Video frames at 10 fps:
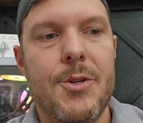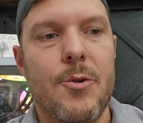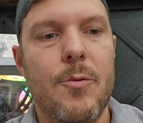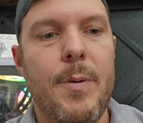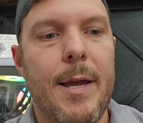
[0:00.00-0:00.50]

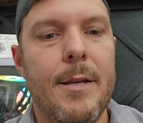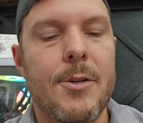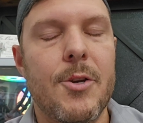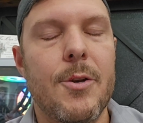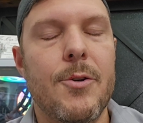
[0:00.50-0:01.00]
to pay
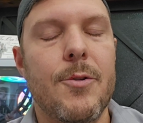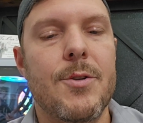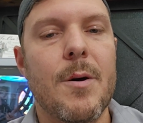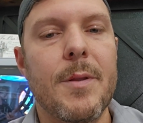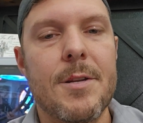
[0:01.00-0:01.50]
attention to
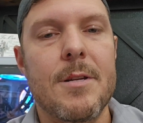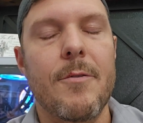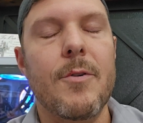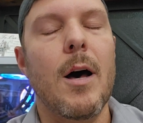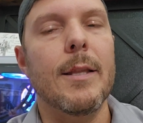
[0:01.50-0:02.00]
some of this
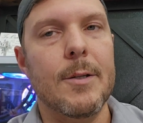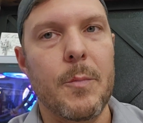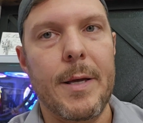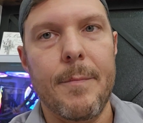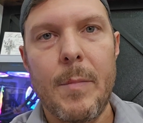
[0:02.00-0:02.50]
stuff a little
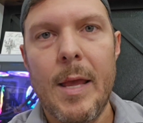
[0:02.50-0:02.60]
bit,